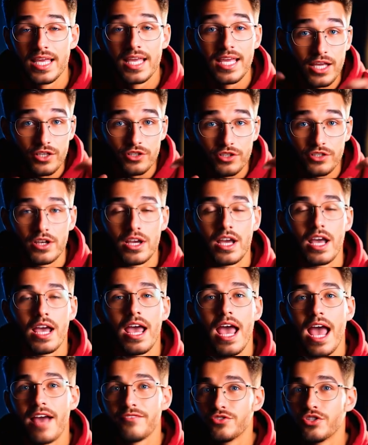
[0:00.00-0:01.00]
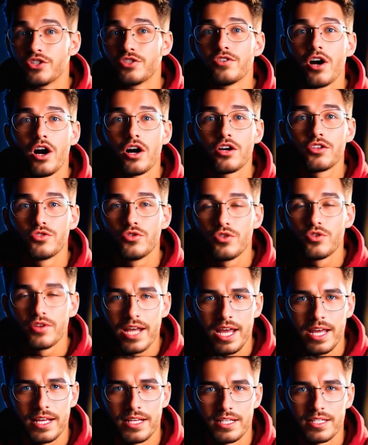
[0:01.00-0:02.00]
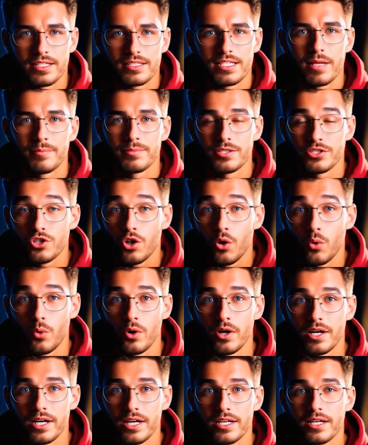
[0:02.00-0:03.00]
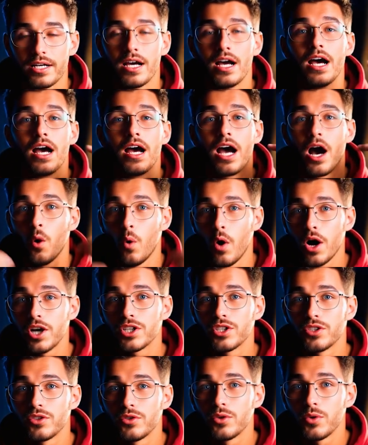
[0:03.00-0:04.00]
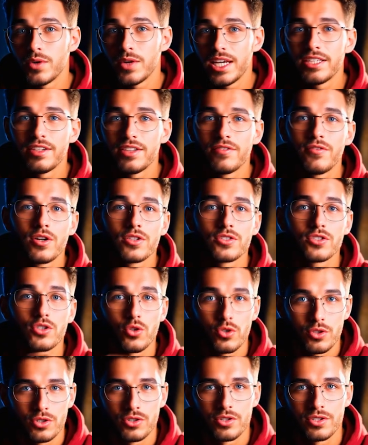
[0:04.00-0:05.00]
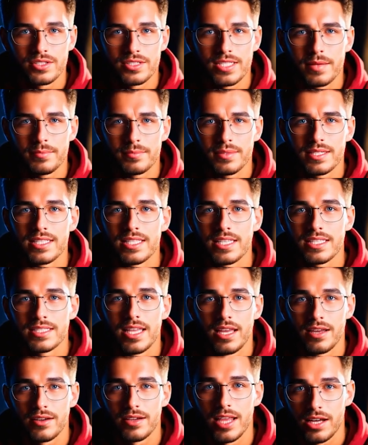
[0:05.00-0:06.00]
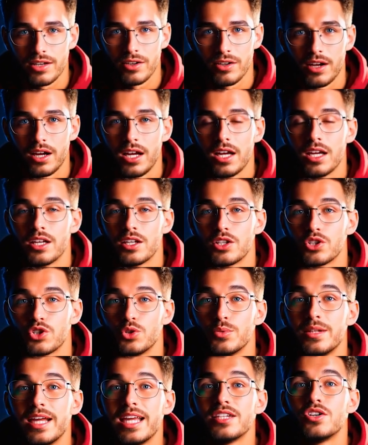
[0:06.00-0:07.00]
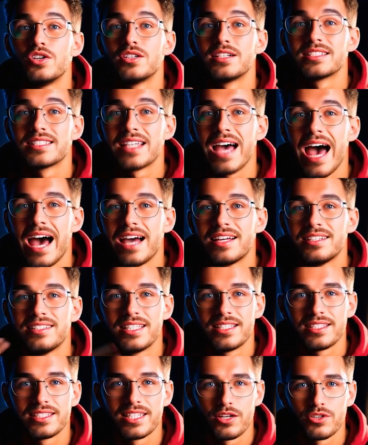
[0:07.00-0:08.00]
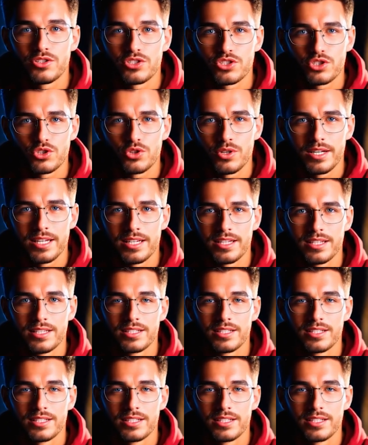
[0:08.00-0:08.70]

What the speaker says: Here, after you've gone through the editing steps, and don't worry, I'll walk you through each of those crucial steps in detail later. You land on this Add Details screen.